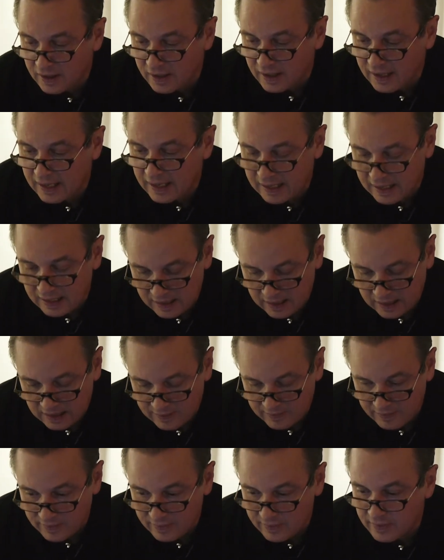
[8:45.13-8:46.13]
and
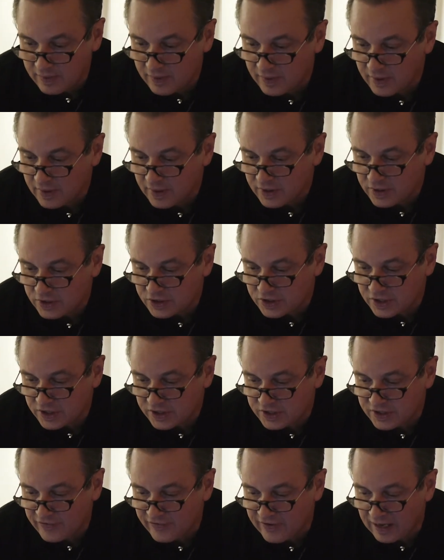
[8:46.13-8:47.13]
she's
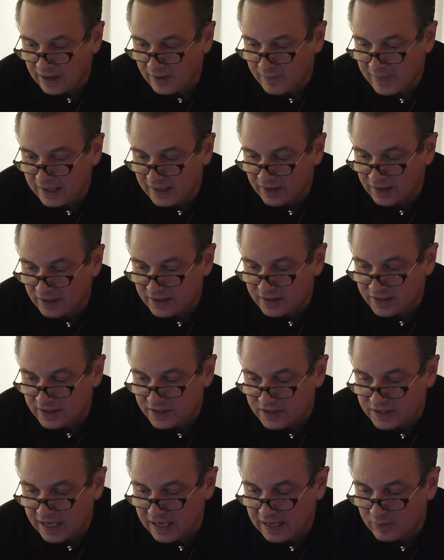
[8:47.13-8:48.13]
developmentally
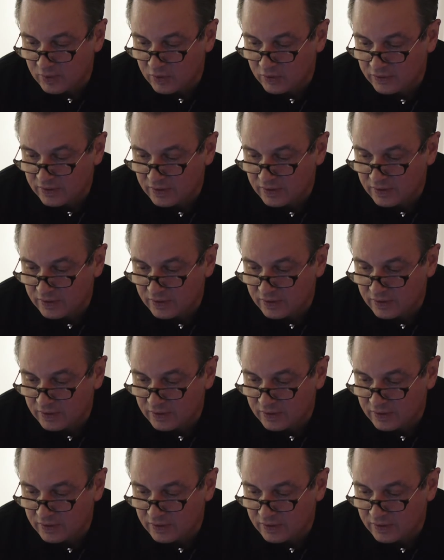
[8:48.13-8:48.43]
disabled.